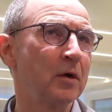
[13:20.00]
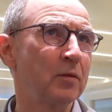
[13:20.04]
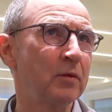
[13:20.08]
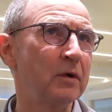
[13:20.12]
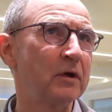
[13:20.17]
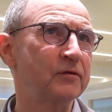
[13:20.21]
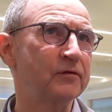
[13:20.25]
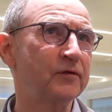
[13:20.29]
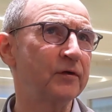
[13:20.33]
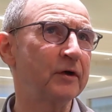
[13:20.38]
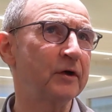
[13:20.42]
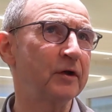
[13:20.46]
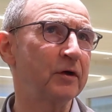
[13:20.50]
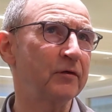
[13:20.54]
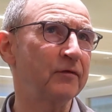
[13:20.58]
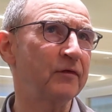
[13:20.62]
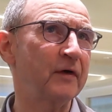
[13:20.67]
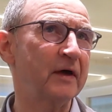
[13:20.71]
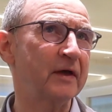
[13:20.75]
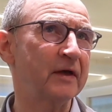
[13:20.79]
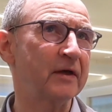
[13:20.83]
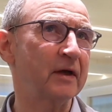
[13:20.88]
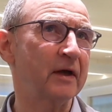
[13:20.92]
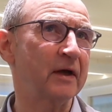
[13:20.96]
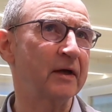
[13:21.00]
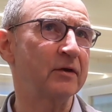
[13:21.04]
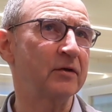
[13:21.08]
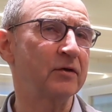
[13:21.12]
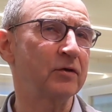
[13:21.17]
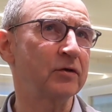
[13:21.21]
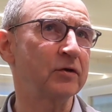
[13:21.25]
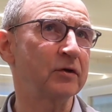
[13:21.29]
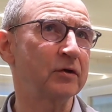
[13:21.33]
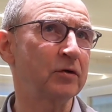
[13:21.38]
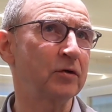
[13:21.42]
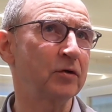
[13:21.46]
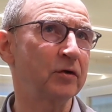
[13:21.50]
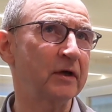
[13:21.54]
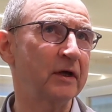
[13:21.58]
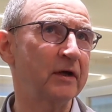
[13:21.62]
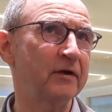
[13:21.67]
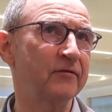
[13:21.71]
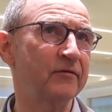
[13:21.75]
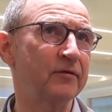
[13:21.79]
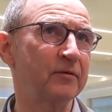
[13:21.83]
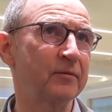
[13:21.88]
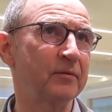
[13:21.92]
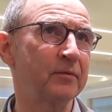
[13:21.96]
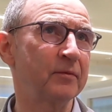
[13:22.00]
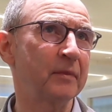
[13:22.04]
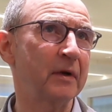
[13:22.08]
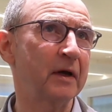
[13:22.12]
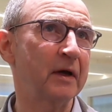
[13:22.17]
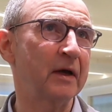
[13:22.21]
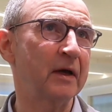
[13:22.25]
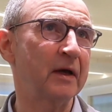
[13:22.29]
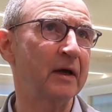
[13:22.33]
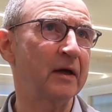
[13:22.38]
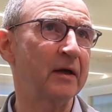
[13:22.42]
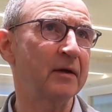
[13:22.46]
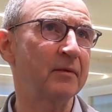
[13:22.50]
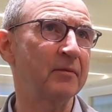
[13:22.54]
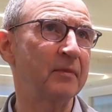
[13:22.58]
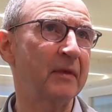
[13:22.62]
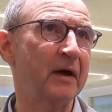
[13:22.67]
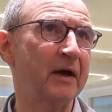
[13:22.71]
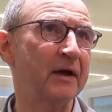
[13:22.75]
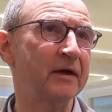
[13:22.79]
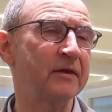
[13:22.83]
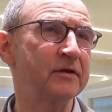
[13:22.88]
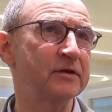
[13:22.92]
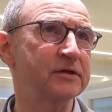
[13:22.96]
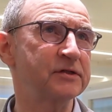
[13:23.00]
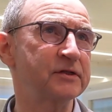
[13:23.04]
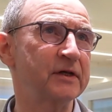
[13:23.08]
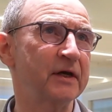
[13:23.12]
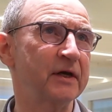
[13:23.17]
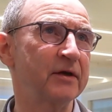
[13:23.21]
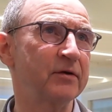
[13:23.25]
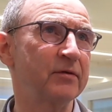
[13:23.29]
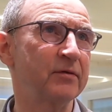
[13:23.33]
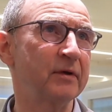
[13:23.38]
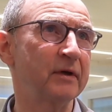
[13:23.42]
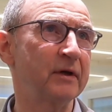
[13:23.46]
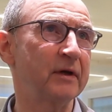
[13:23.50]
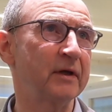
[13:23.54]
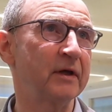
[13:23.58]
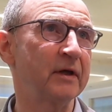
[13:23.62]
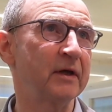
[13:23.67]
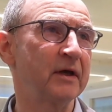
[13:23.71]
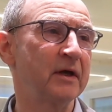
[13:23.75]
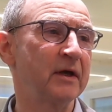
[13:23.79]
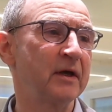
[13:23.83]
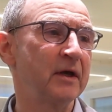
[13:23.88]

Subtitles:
Well, funnily enough, you can look at it from either side, really.